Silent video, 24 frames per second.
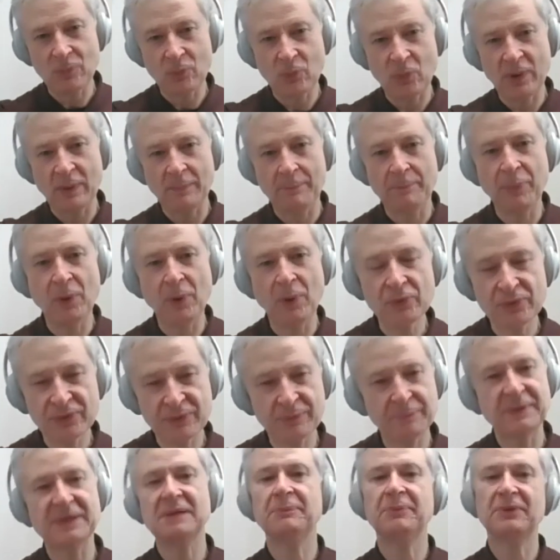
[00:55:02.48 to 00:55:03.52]
where
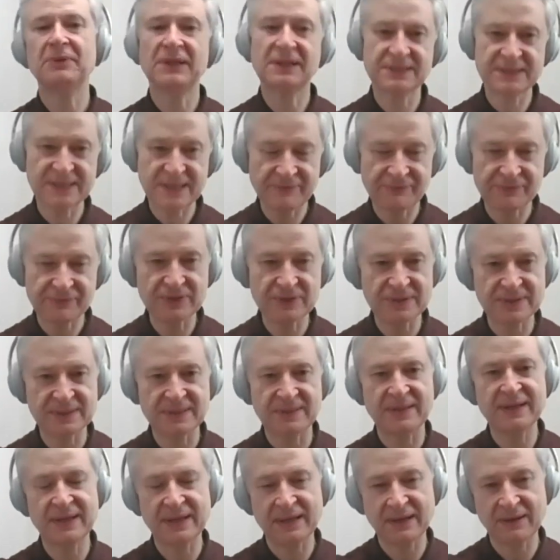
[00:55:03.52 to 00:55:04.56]
both people, let's say if we're just
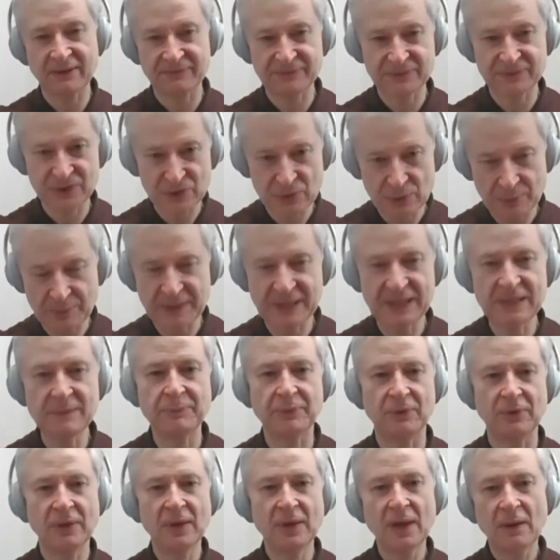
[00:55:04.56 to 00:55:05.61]
thinking of two
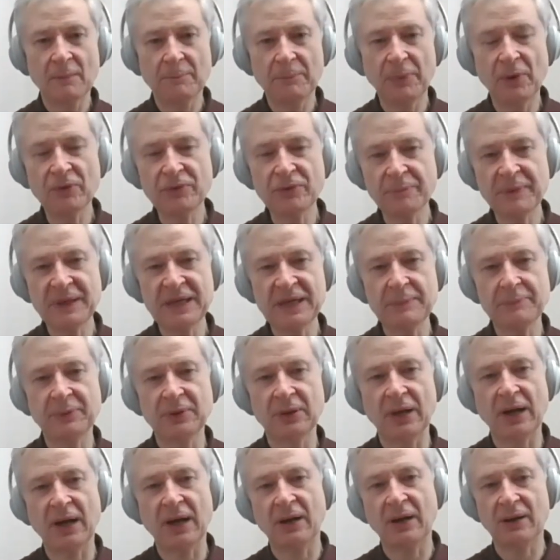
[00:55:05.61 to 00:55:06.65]
people, both
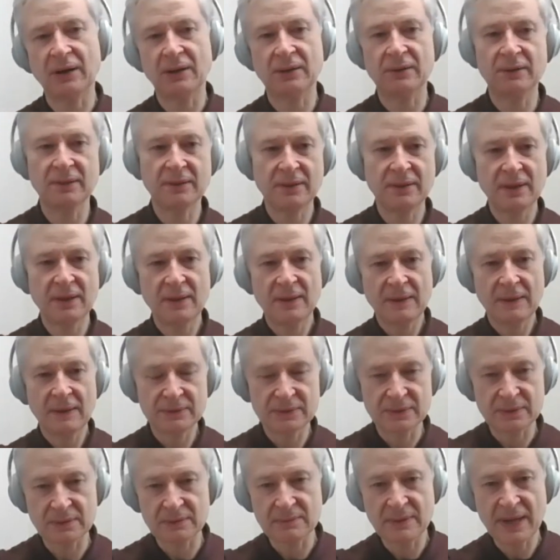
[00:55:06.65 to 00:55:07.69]
people are
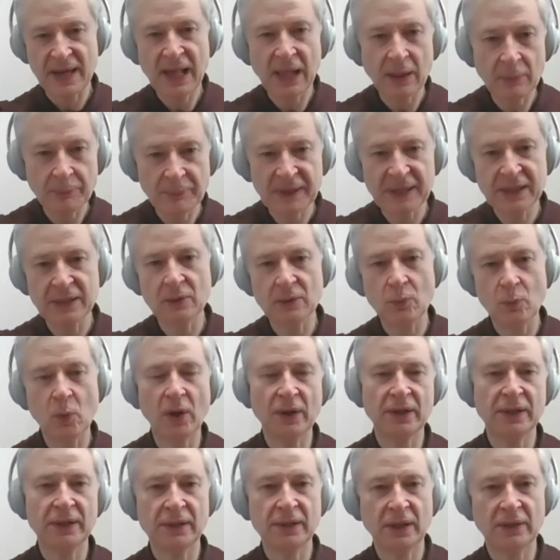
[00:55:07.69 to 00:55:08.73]
helping
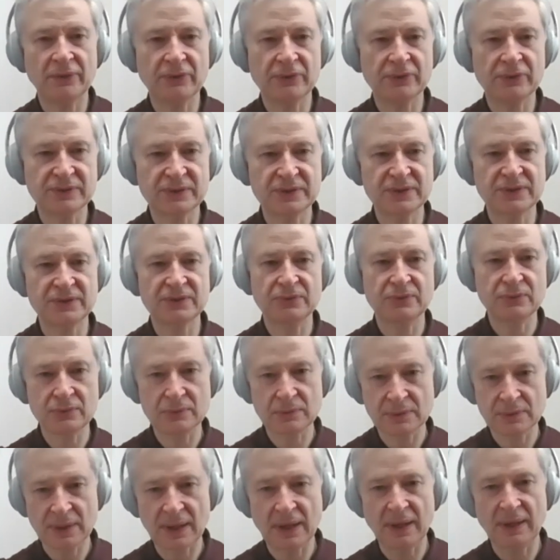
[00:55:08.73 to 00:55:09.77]
one another to
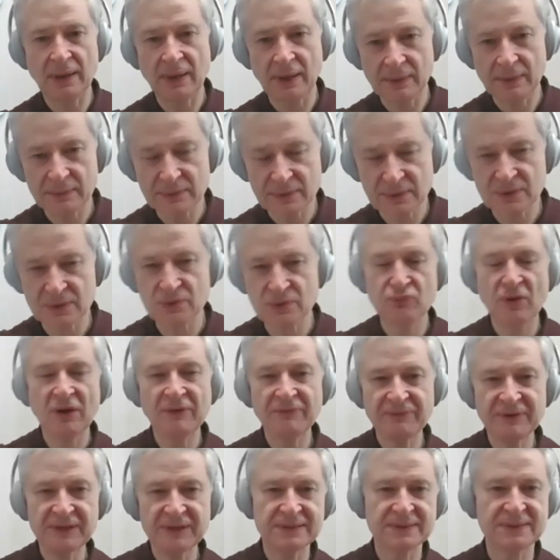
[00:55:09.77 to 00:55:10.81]
to
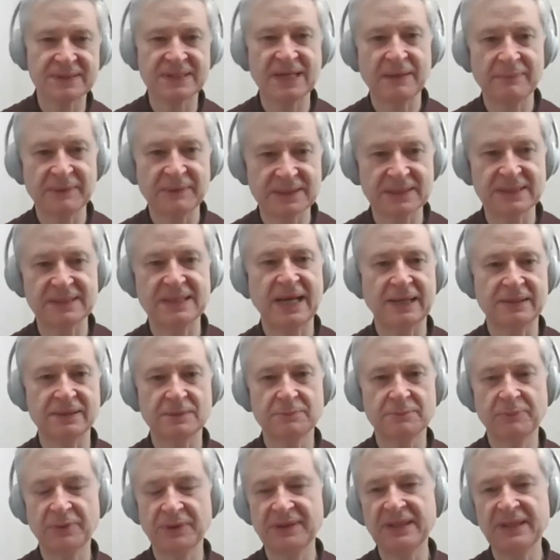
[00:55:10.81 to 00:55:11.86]
roughly the same extent,
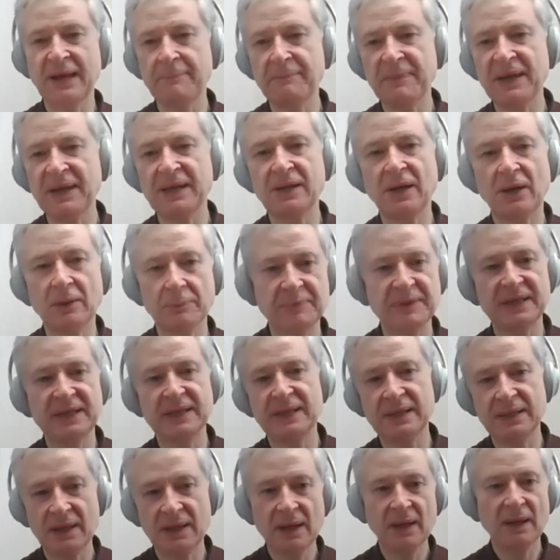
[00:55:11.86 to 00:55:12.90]
but that may not
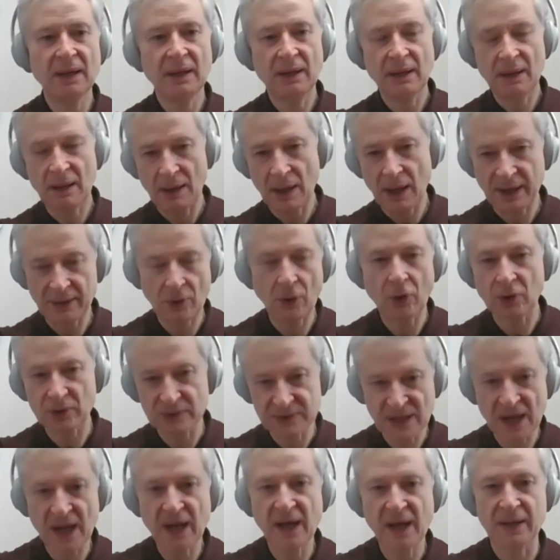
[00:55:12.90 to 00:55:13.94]
be at all
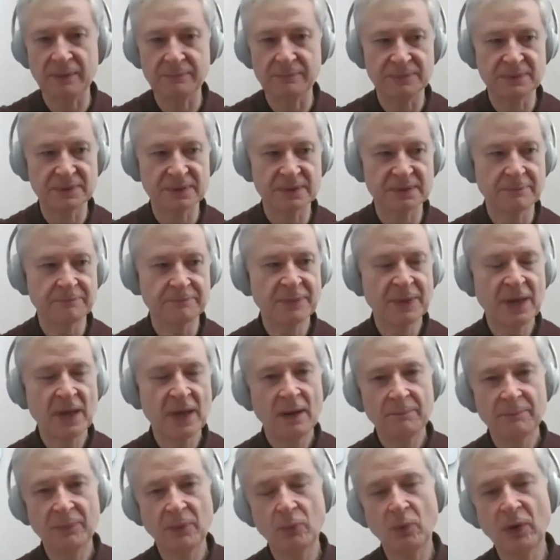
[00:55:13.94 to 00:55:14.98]
times.
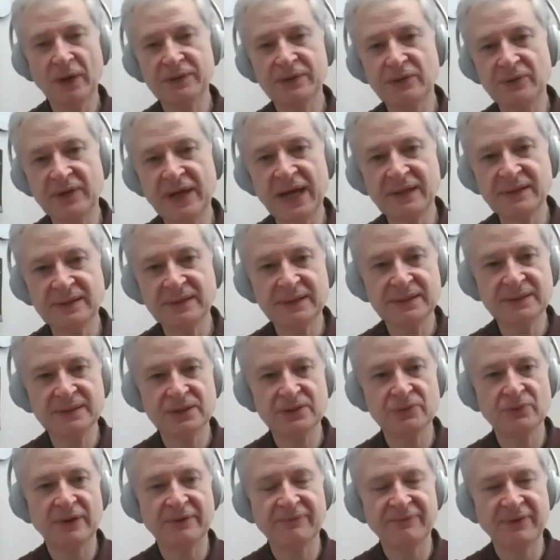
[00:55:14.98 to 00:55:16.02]
But when you get
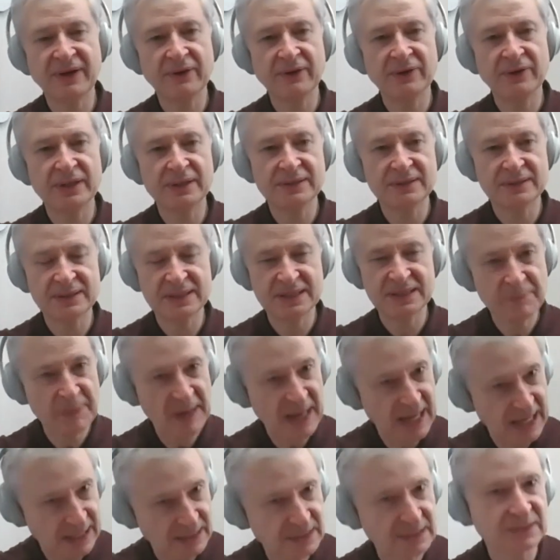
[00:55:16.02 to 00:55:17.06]
into a very
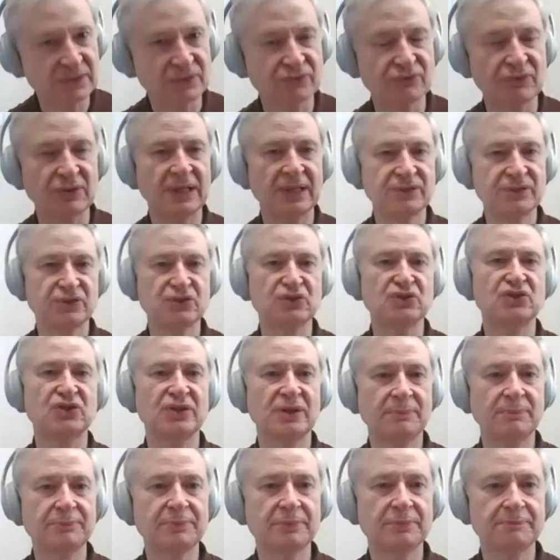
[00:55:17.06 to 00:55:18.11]
dependent
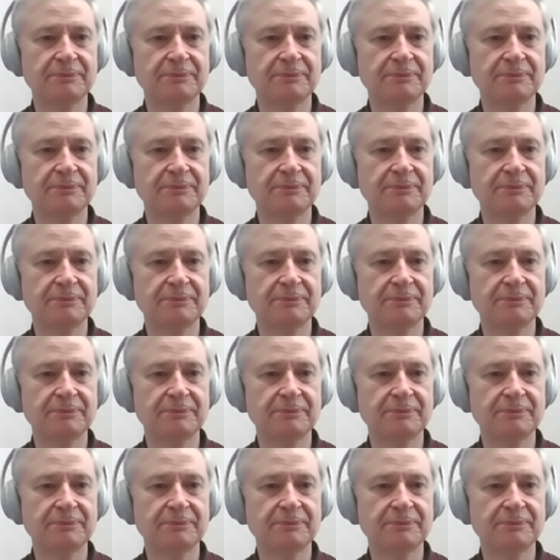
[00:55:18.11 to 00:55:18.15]
relationship,